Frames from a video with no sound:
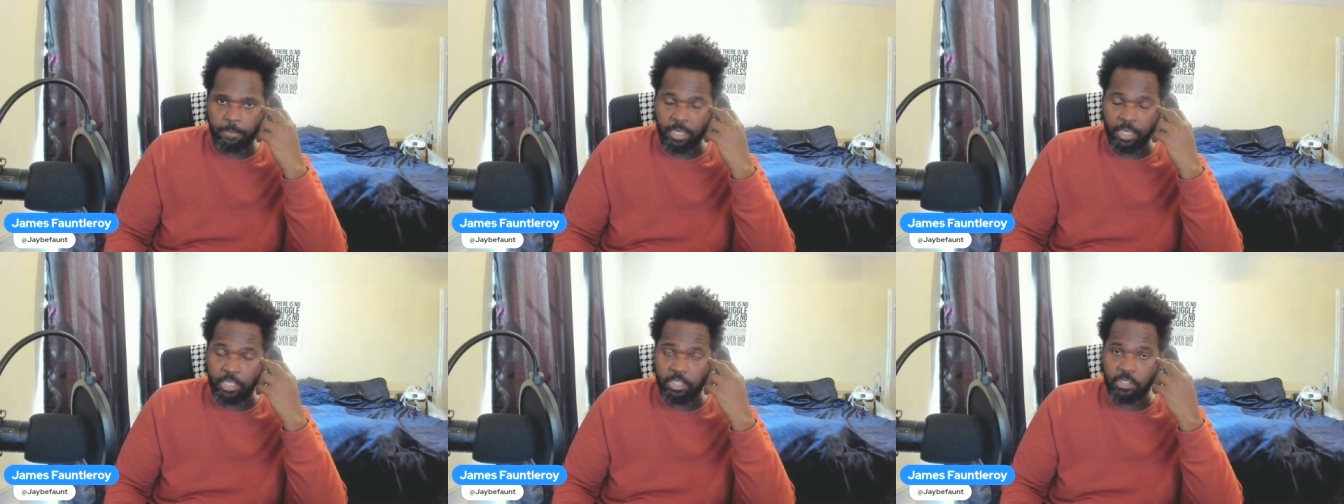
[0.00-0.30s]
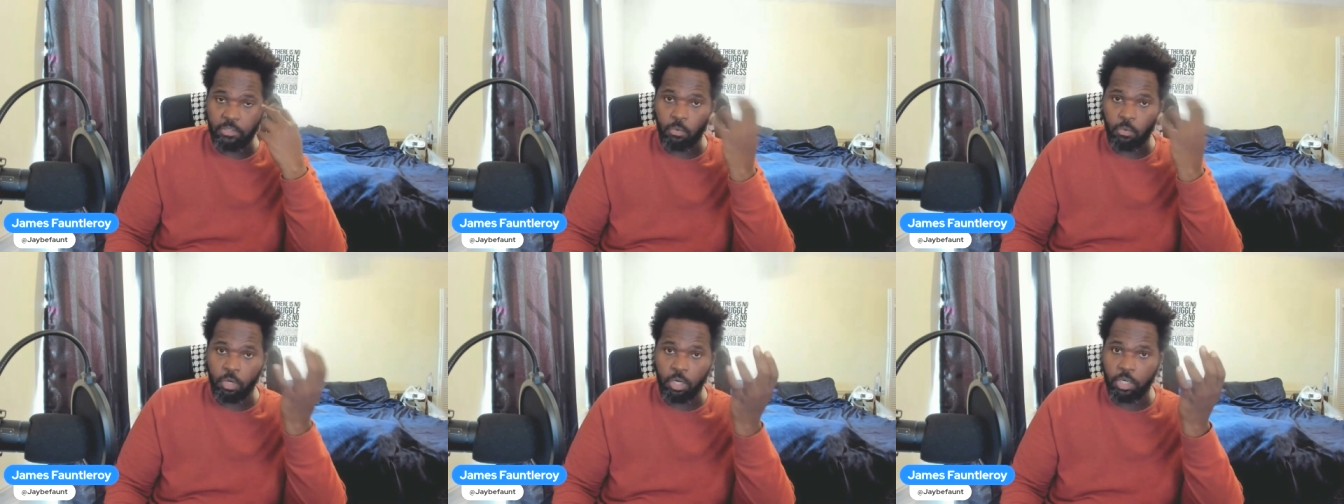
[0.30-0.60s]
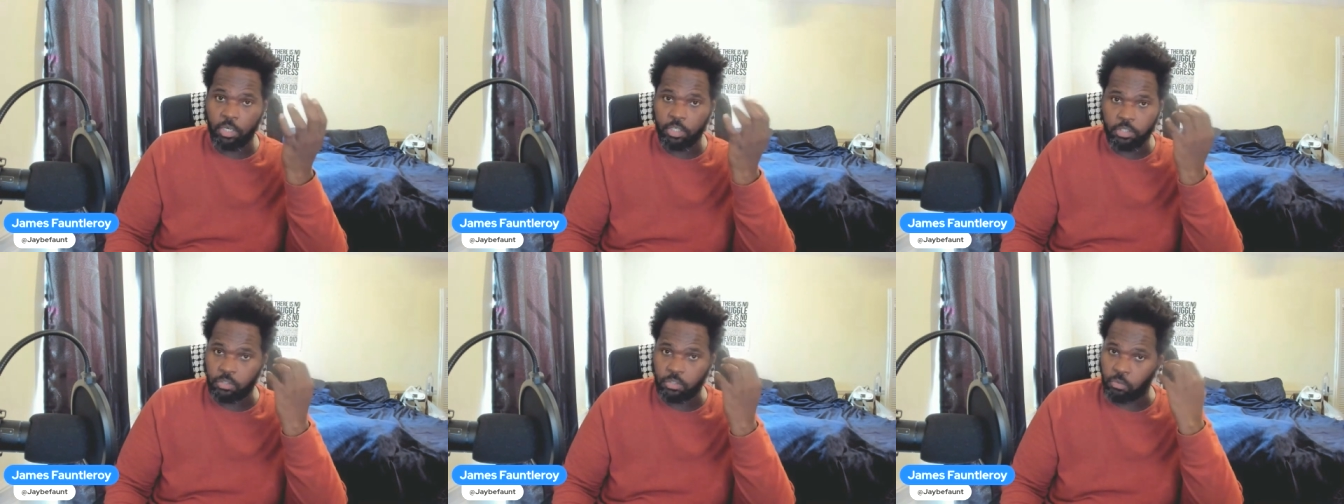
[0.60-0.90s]
because the
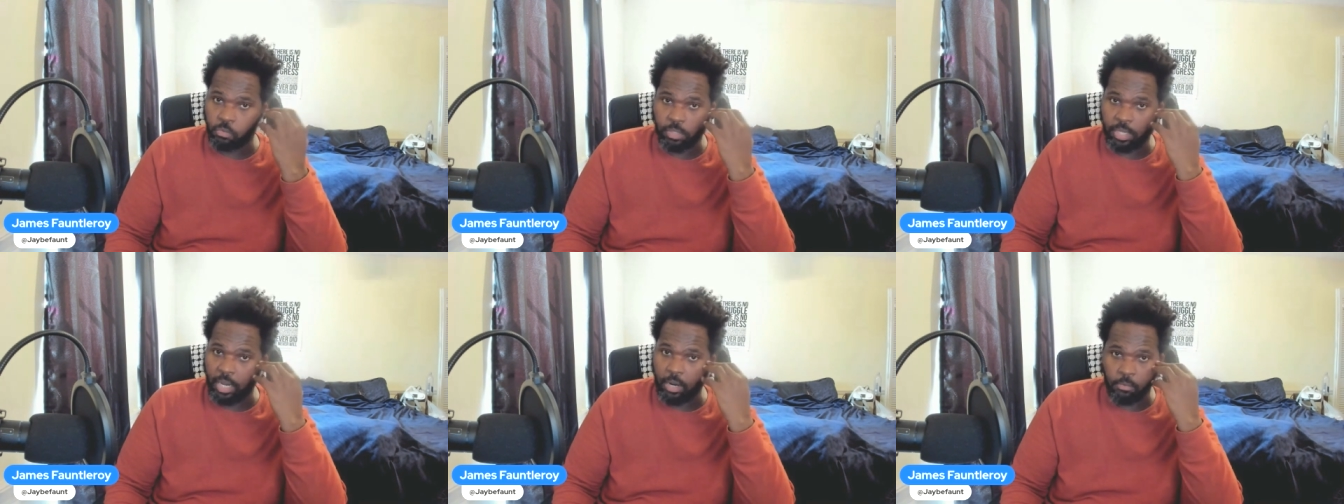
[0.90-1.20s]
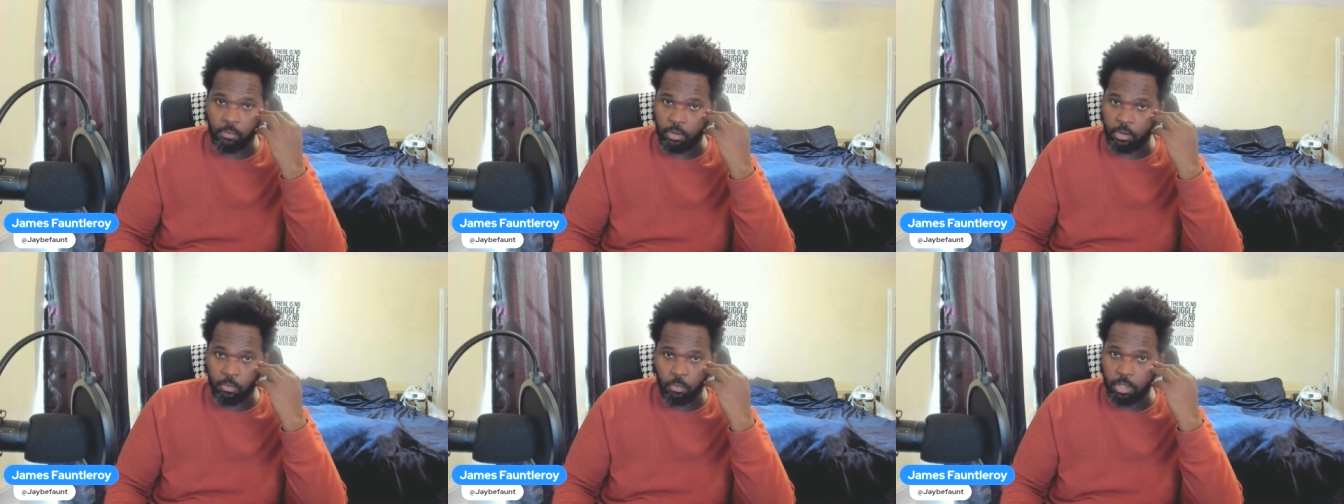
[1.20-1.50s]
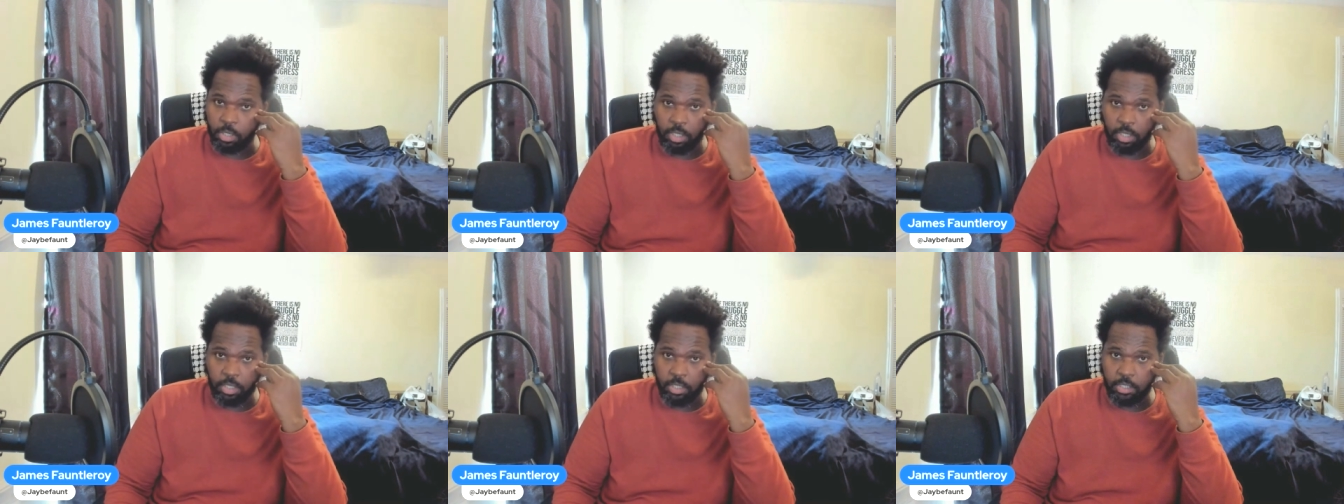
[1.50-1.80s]
workers do not want to
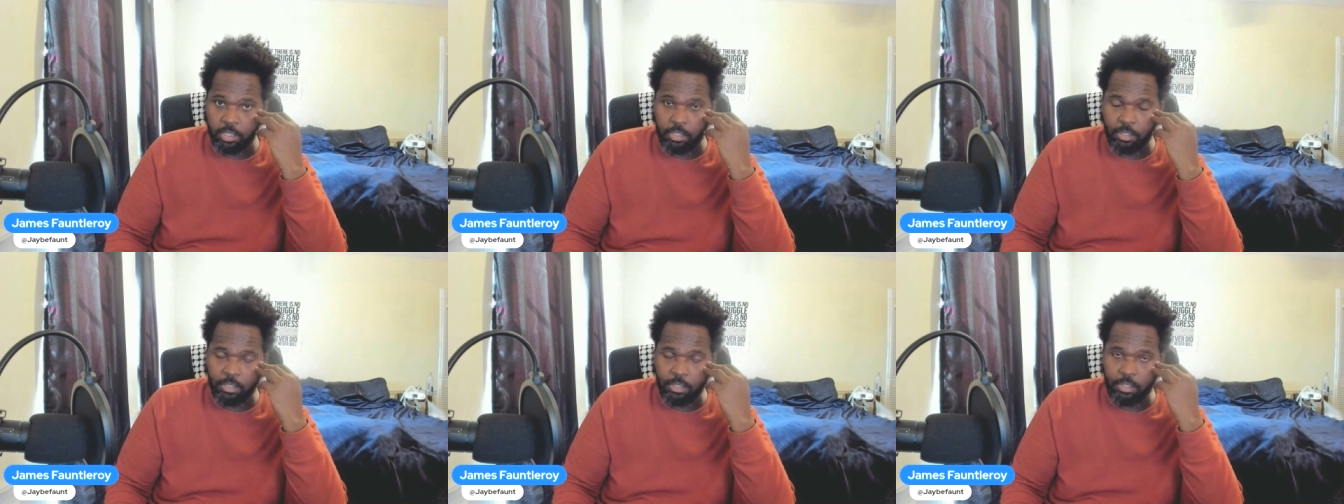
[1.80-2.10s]
work